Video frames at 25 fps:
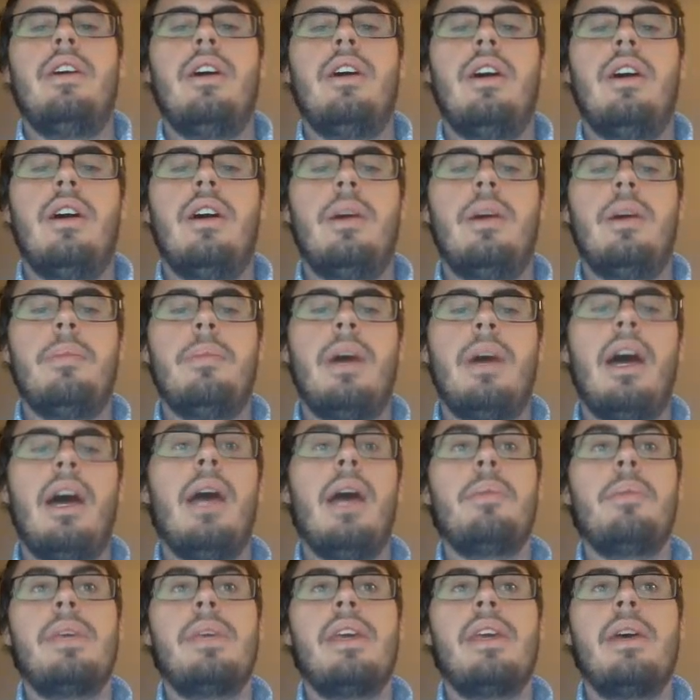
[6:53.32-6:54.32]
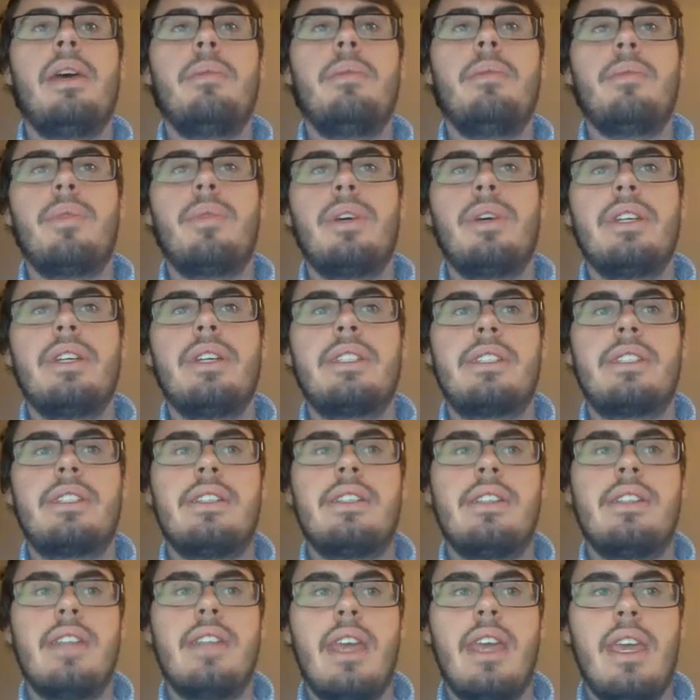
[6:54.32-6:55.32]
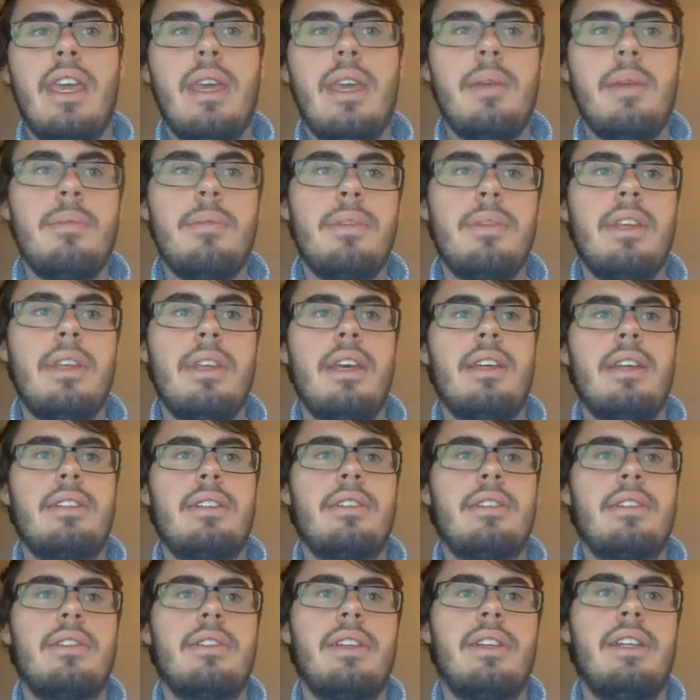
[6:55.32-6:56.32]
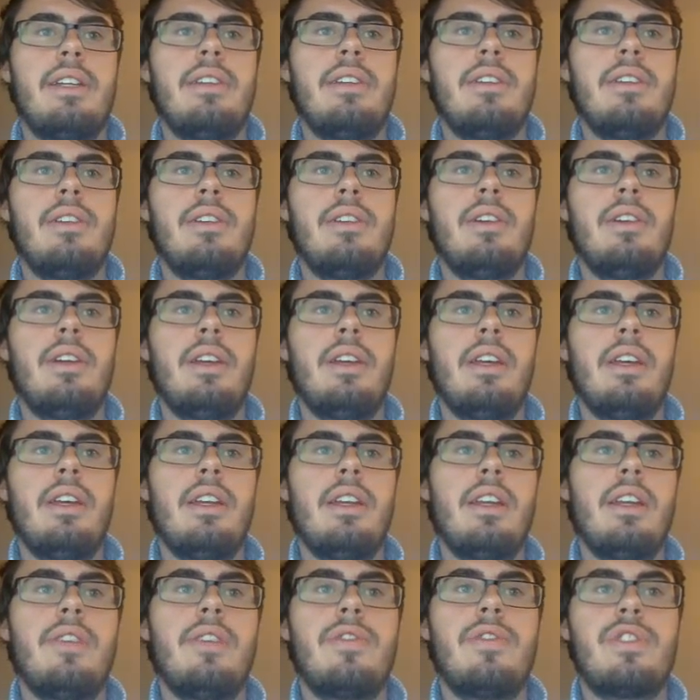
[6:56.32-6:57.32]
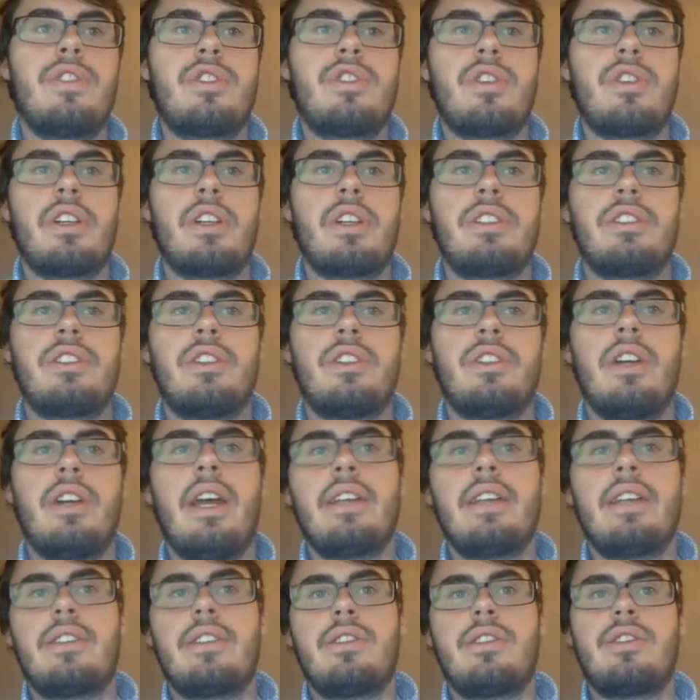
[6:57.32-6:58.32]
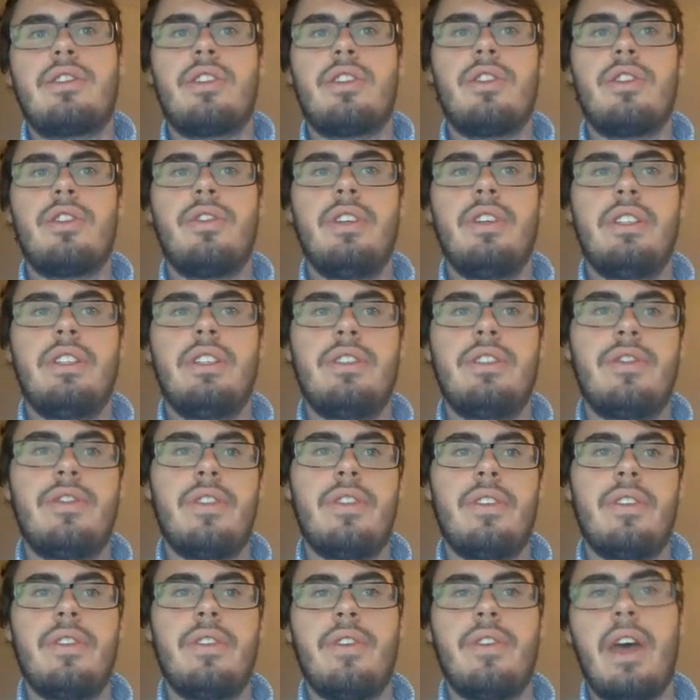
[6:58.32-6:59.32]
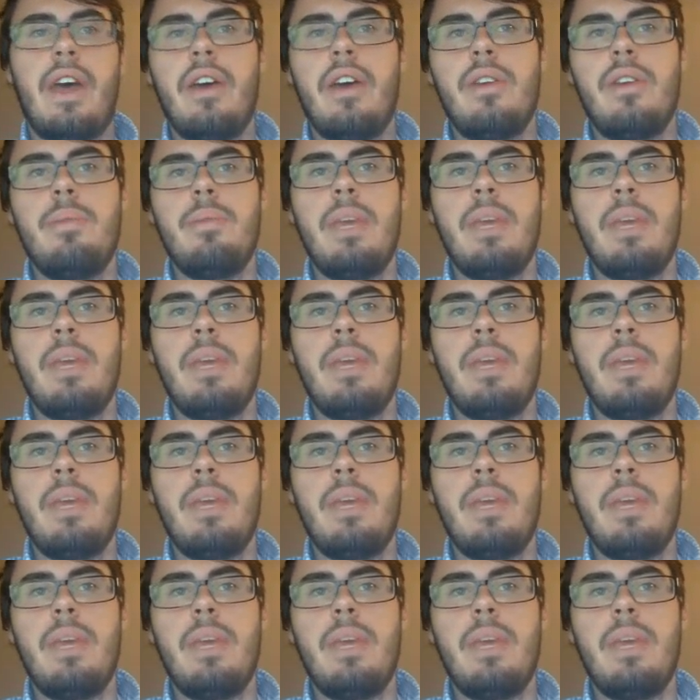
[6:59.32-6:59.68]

IBM was named as a leader in infrastructure as a service value